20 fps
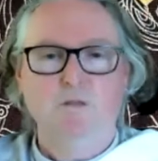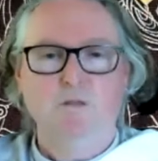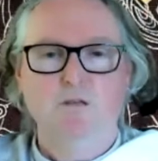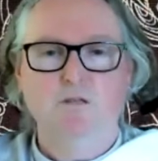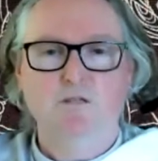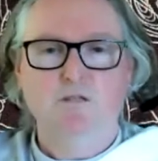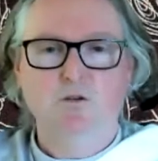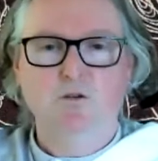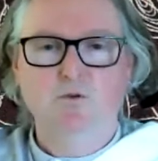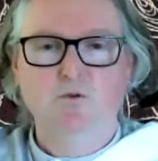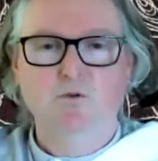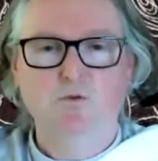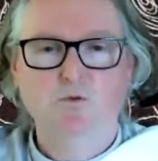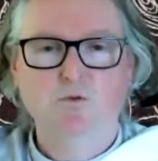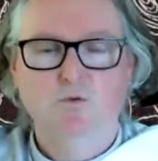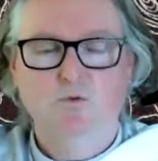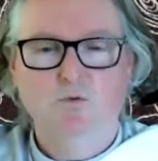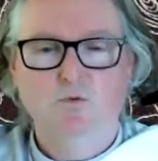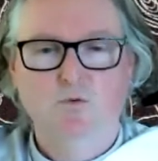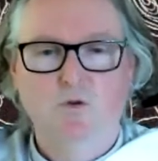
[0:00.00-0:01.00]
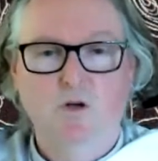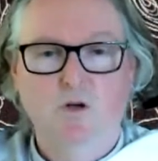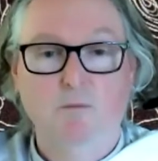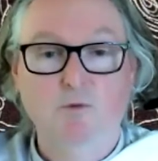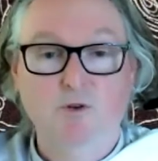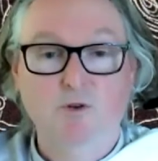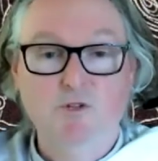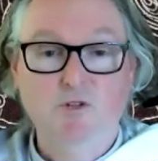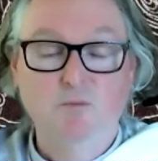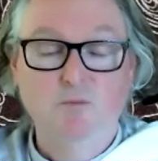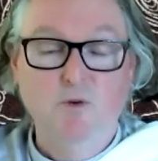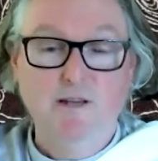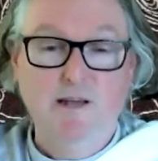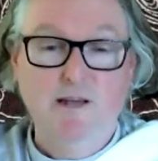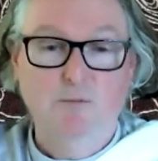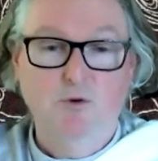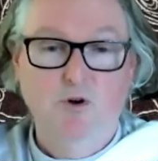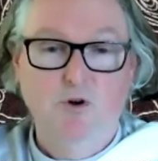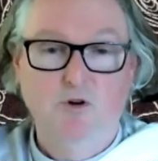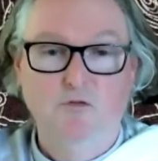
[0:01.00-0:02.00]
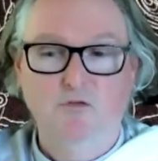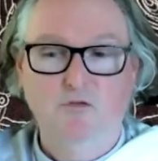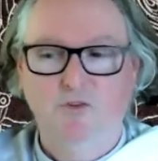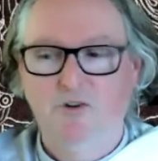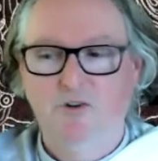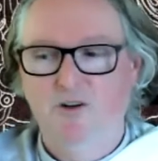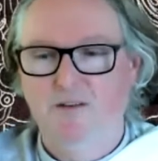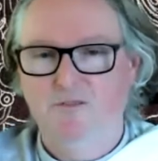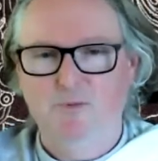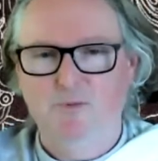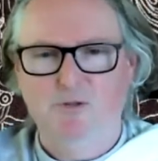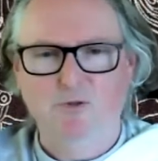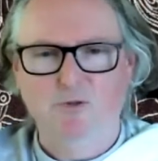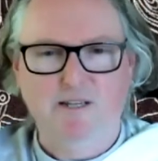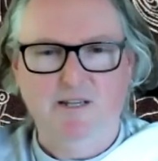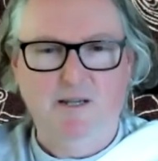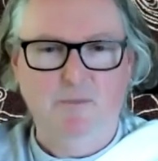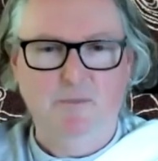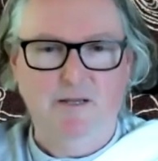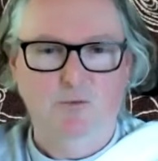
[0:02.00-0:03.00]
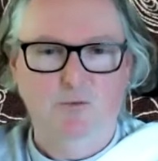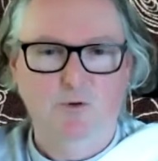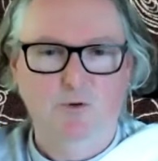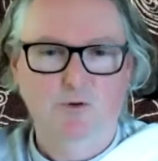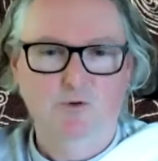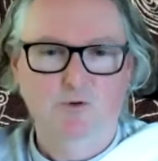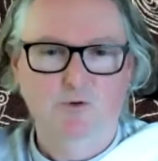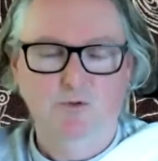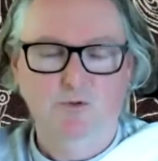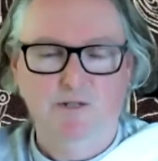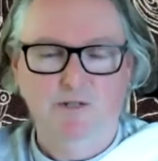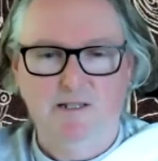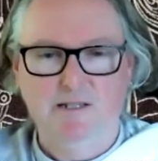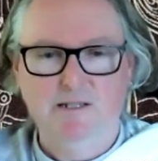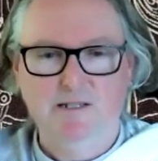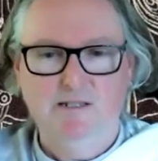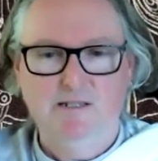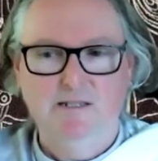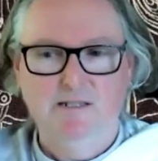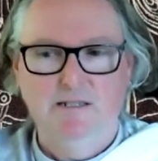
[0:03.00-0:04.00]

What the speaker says: So I'm going to turn my camera off so you don't have to be looking at me while you're doing it.